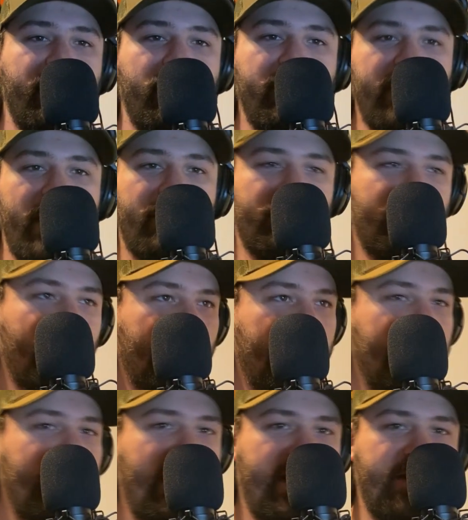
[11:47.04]
without
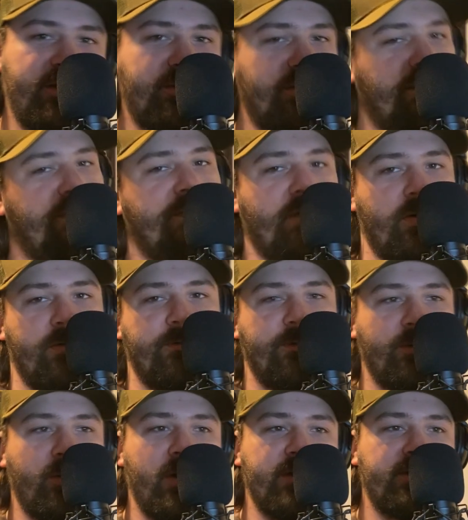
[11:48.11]
looking at it through your phone
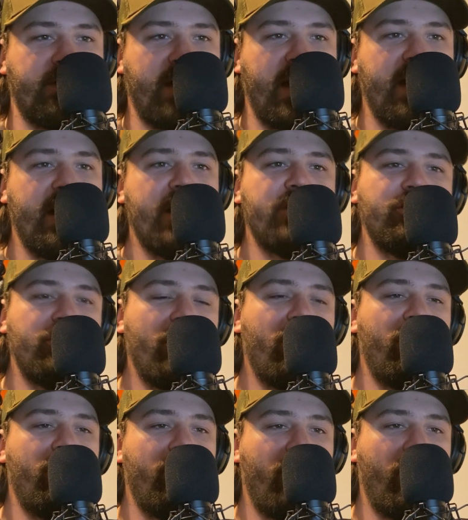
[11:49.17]
for once, okay?
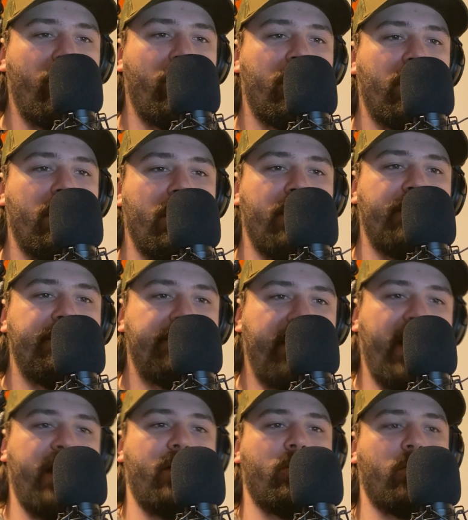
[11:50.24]
No more
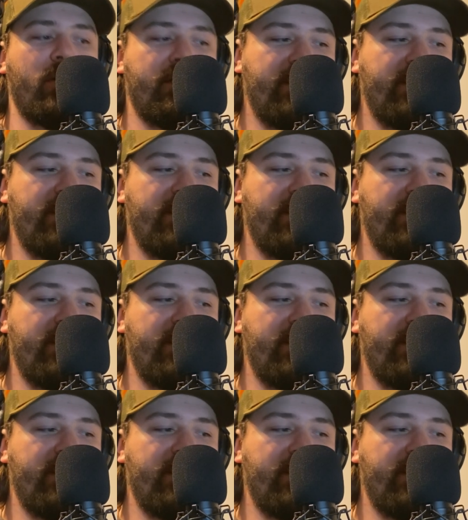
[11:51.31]
firework